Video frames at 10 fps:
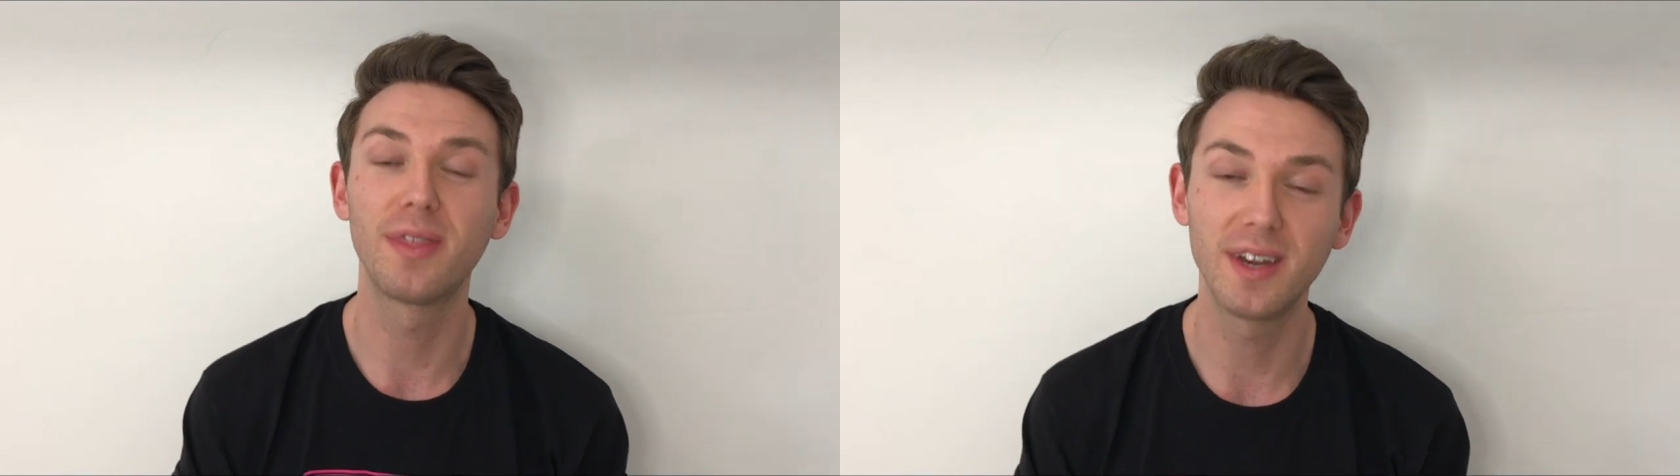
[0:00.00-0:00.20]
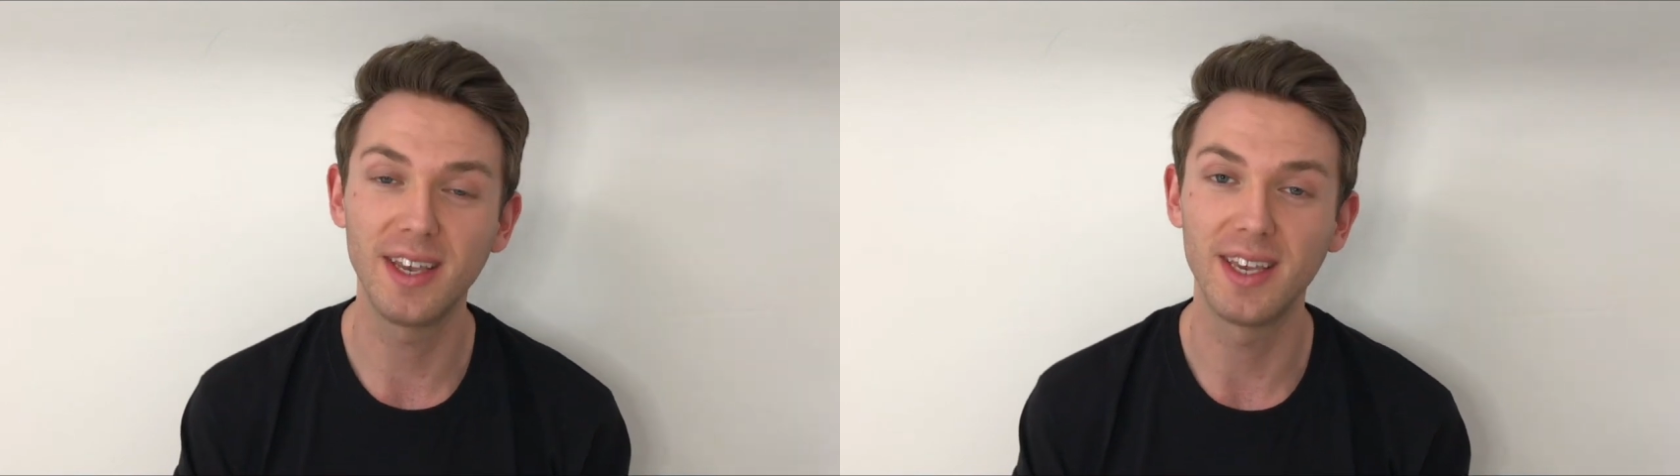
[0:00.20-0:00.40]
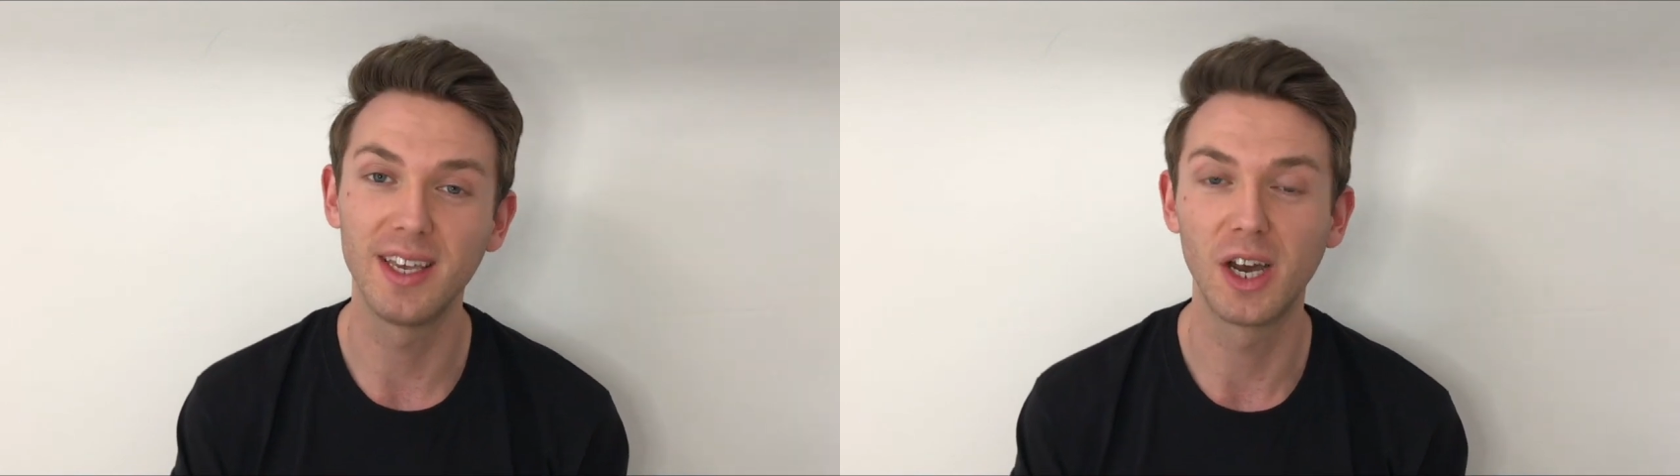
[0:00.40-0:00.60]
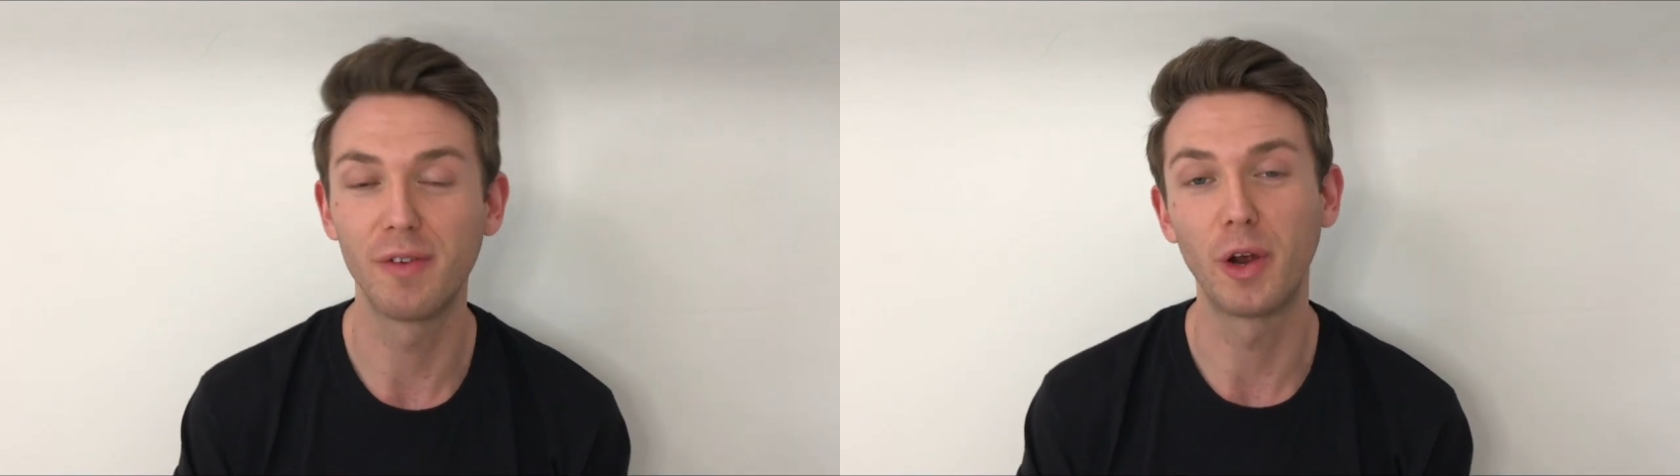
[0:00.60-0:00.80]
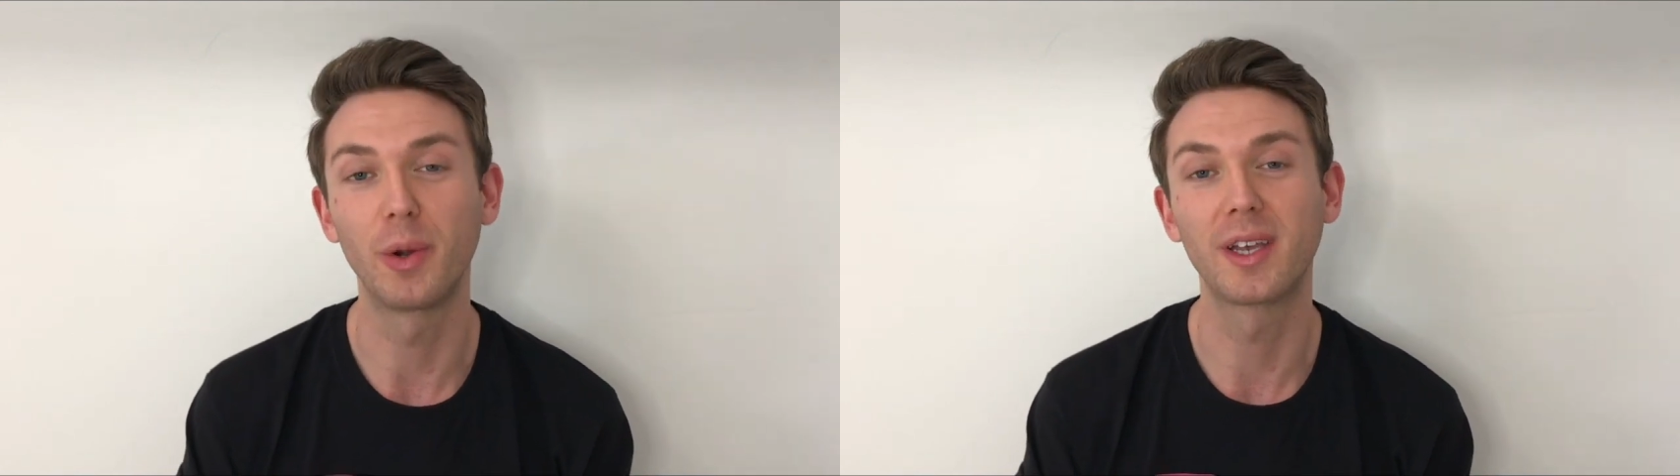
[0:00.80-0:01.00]
3
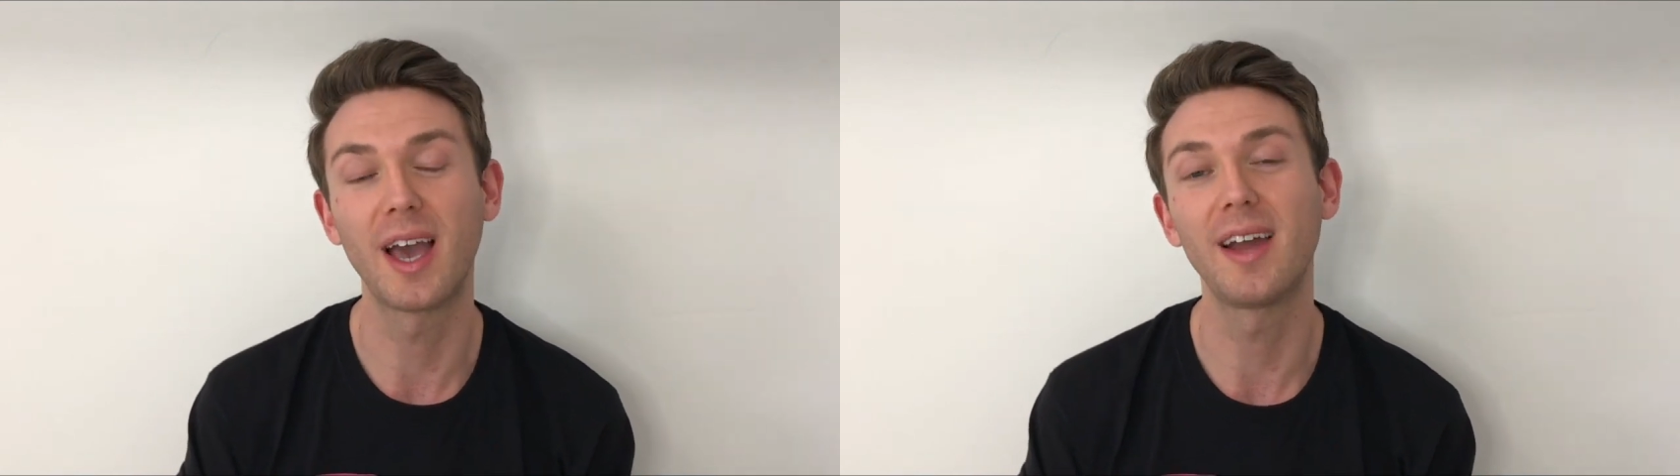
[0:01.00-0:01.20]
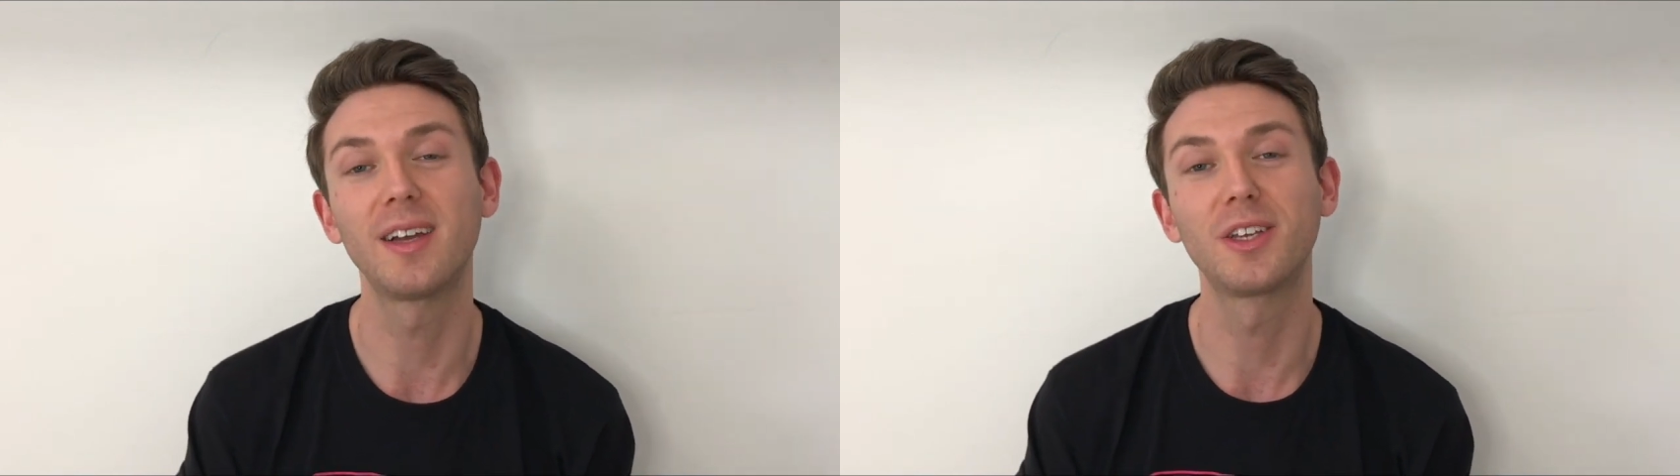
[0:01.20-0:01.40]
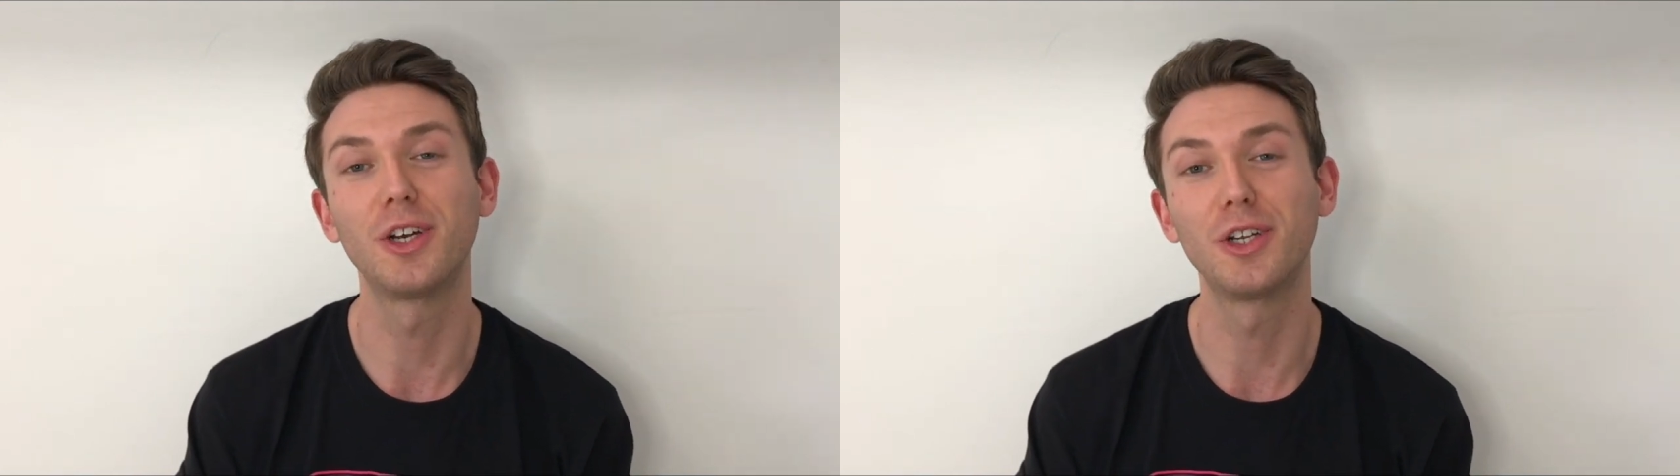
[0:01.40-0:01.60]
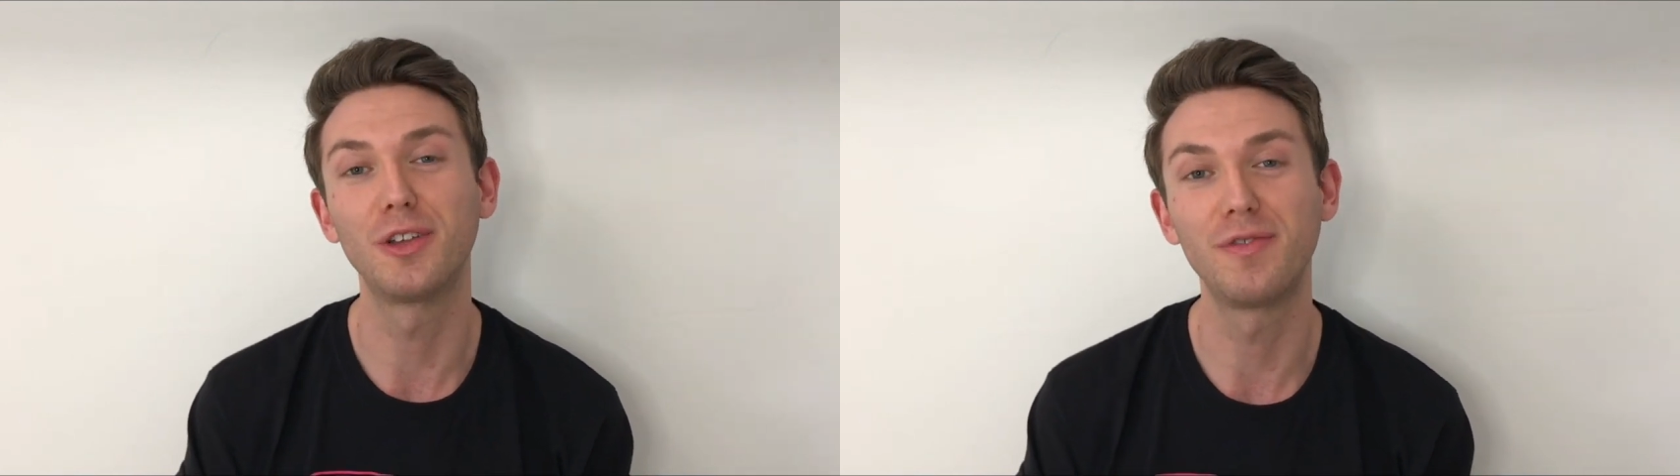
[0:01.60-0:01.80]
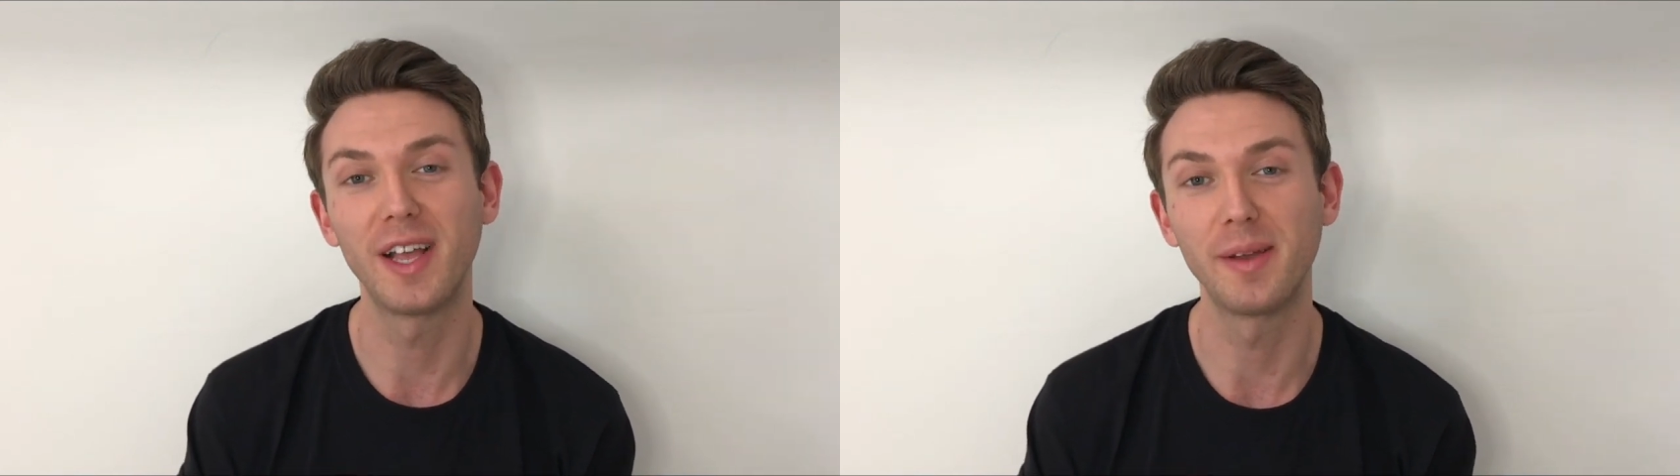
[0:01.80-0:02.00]
of our character
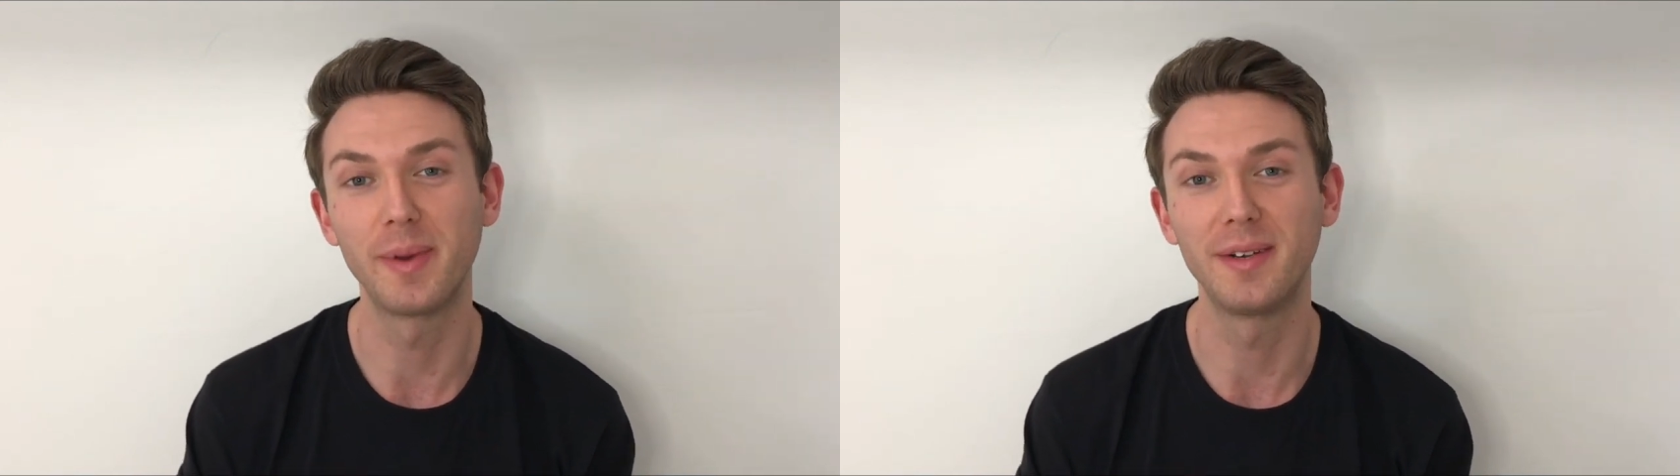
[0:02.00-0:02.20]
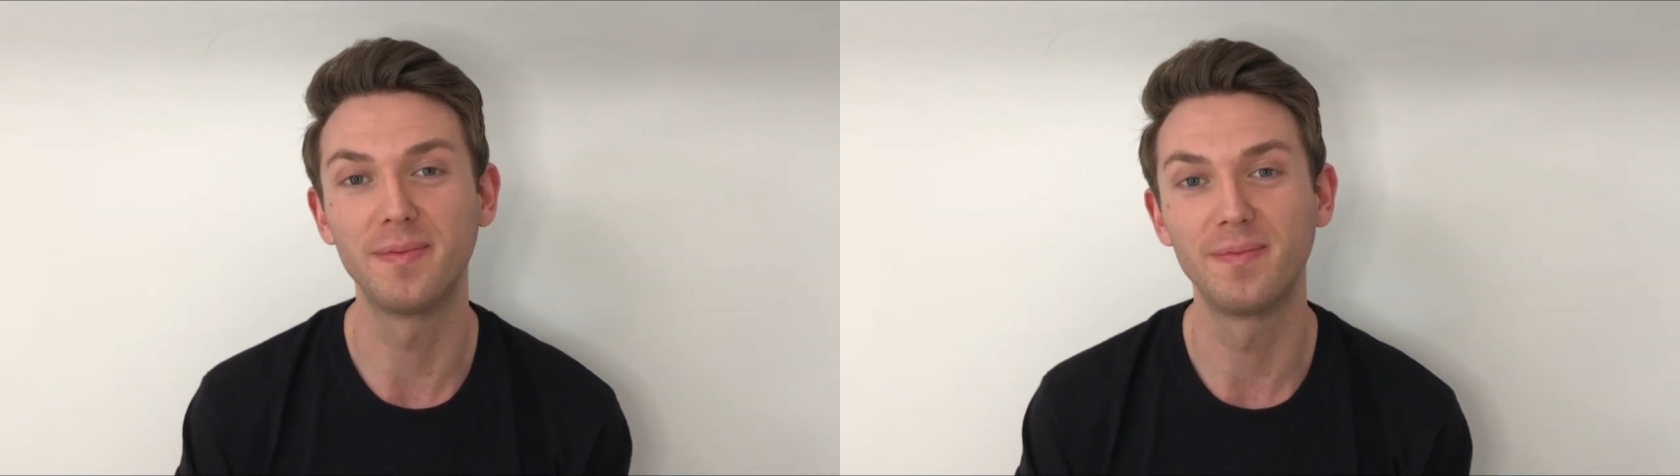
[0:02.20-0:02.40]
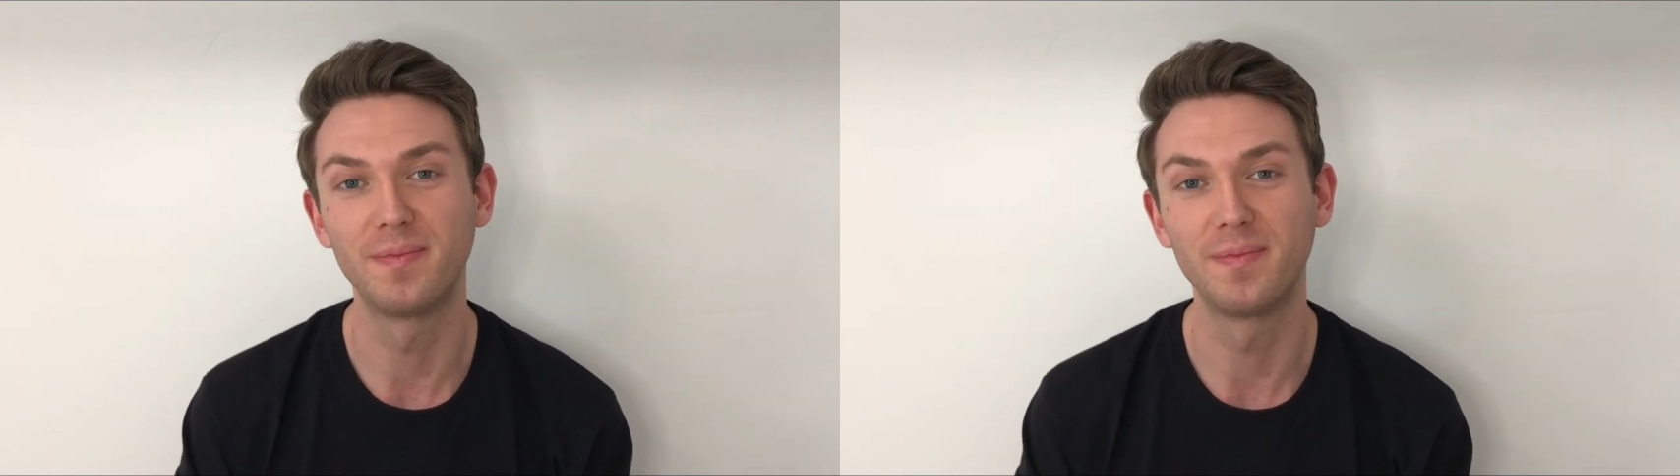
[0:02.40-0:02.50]
development.